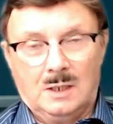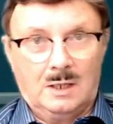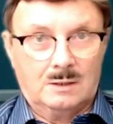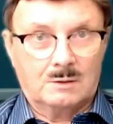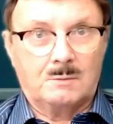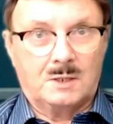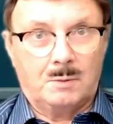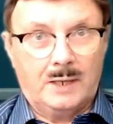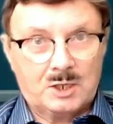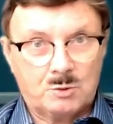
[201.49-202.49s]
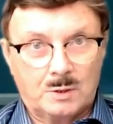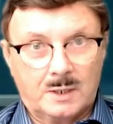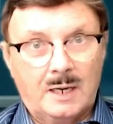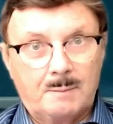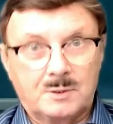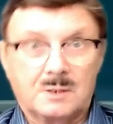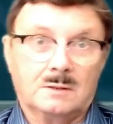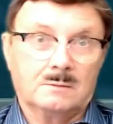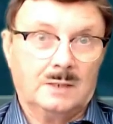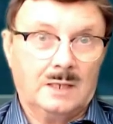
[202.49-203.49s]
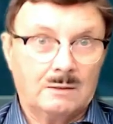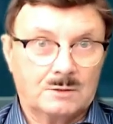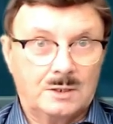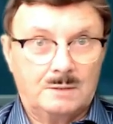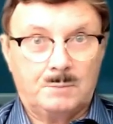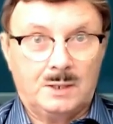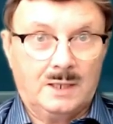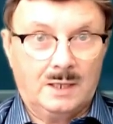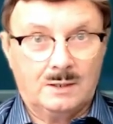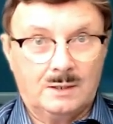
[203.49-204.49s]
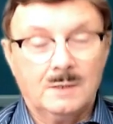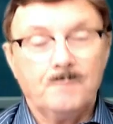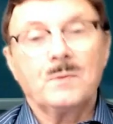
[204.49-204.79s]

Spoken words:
and the blanks were kept out by hand